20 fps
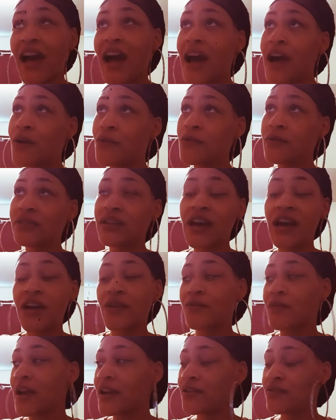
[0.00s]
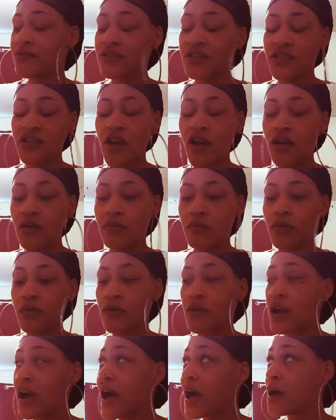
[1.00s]
I will not write on the
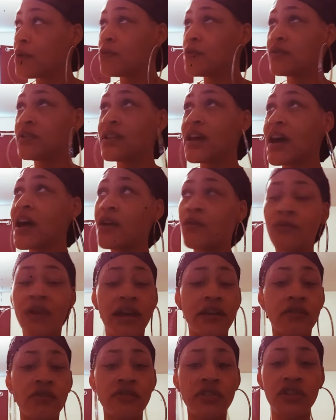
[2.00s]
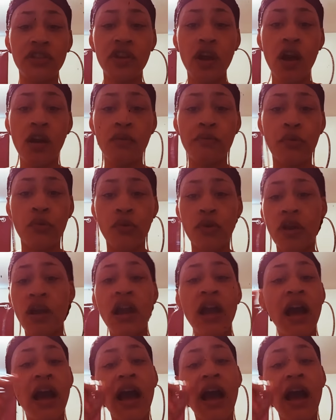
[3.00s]
chalkboard. I will not write on the chalkboard.